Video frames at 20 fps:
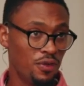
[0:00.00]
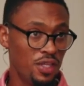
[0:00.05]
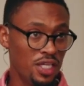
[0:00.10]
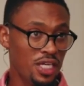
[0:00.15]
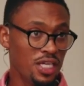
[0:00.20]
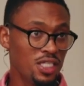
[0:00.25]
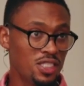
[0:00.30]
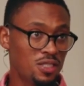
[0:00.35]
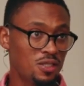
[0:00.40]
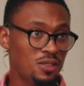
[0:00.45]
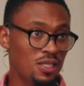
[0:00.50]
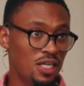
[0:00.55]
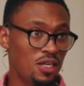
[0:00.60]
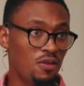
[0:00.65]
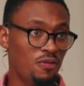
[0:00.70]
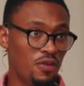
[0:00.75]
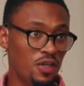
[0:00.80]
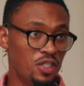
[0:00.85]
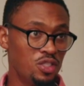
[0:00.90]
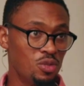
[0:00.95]
For
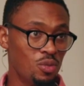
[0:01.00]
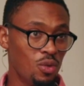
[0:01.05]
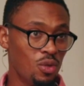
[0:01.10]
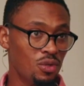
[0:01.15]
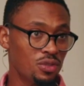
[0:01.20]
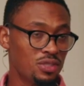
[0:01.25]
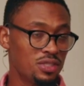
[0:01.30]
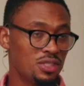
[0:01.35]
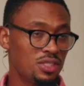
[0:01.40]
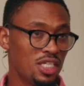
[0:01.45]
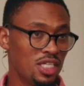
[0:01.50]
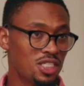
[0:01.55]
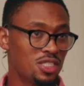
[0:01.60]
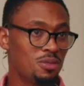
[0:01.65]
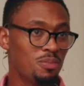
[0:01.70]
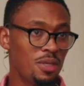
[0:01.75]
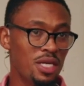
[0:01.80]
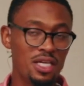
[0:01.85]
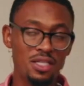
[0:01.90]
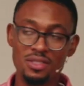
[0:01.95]
these individuals,
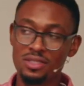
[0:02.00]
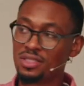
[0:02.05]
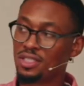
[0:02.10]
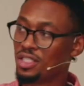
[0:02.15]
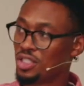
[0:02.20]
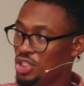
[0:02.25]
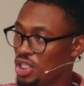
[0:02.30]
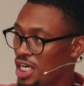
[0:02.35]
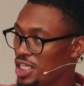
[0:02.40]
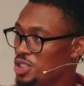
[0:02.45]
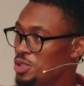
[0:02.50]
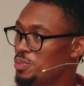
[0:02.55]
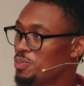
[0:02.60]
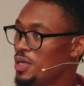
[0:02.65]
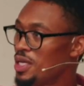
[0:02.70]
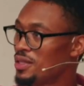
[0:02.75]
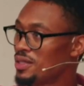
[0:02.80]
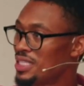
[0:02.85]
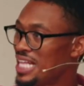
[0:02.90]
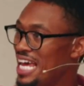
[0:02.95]
this means the
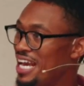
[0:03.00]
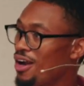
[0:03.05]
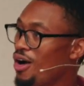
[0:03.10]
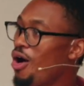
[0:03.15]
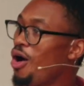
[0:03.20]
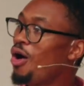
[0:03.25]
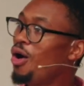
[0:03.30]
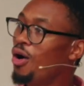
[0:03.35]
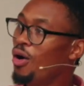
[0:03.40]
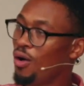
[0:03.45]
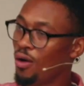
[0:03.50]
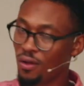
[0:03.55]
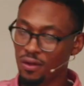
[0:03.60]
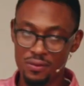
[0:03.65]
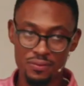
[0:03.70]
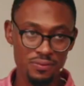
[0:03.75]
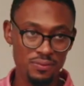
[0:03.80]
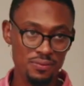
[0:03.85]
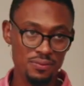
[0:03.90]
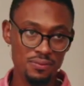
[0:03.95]
judgment that
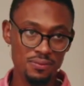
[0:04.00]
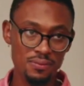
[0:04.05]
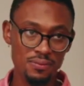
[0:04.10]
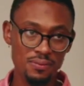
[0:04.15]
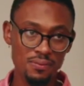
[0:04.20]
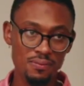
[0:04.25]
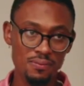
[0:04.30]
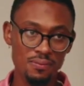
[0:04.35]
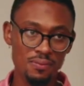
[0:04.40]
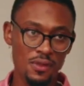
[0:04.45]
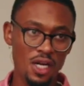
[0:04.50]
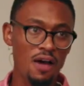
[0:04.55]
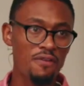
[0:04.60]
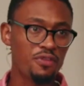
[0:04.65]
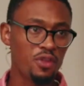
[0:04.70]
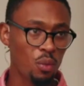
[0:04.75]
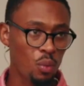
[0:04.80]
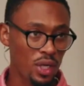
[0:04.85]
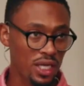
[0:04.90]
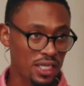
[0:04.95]
all
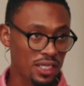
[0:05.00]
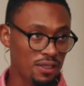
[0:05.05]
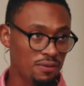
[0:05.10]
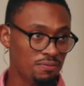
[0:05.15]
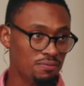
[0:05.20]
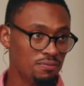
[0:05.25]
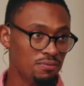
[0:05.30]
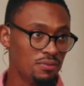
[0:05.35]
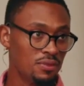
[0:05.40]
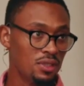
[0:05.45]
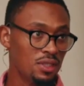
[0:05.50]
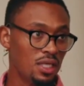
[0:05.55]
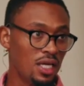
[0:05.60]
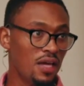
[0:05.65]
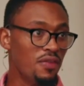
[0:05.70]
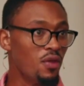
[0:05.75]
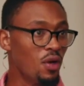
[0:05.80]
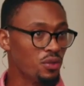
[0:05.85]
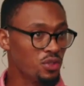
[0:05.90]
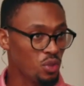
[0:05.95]
of the wicked
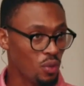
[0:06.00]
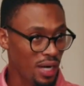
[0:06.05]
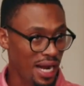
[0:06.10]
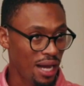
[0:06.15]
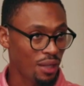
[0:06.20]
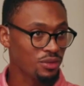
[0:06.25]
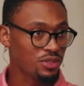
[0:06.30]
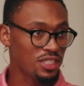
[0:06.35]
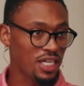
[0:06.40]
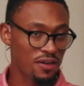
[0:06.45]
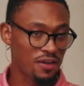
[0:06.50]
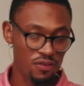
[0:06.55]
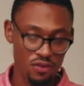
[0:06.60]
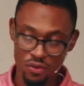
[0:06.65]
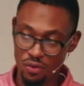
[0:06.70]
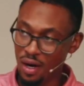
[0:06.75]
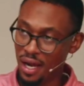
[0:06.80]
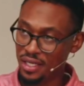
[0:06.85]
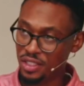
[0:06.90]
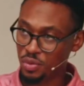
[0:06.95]
and those who are
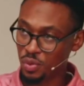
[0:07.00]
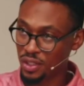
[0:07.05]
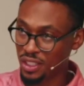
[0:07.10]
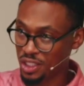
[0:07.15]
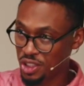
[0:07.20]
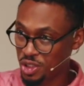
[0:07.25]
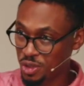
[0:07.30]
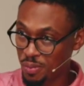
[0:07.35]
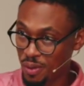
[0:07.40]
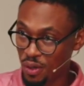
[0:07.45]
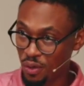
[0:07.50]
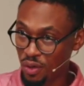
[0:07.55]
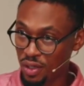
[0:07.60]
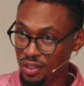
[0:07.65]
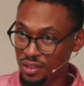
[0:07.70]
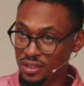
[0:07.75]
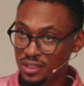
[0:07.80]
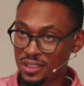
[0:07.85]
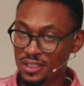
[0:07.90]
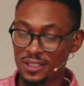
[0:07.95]
outside of Christ will
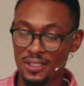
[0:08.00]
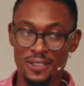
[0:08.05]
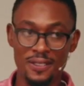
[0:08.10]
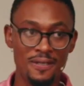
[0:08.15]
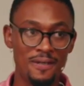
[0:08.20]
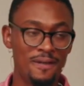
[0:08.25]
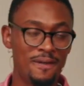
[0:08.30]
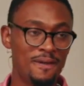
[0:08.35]
experience.